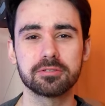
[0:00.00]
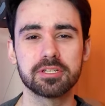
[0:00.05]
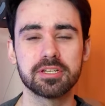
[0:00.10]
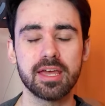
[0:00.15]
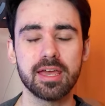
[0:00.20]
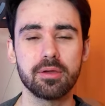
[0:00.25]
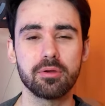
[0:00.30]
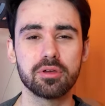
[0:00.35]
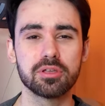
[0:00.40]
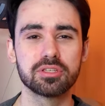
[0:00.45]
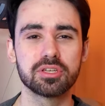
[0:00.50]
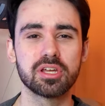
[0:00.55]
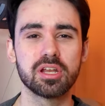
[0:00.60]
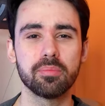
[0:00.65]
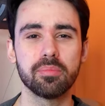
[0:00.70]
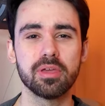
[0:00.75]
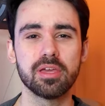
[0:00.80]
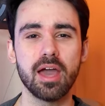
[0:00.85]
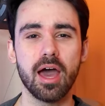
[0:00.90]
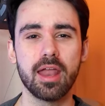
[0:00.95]
Today is going
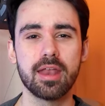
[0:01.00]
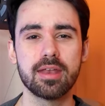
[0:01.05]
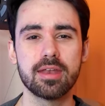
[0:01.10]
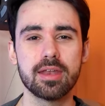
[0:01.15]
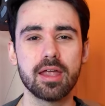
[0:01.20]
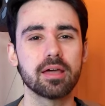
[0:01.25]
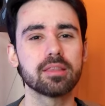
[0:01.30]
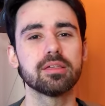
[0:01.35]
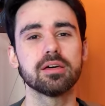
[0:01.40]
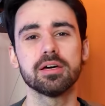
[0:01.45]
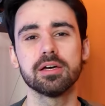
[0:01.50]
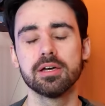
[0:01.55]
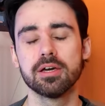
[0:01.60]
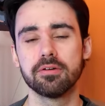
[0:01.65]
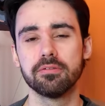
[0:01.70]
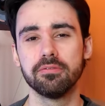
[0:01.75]
to be another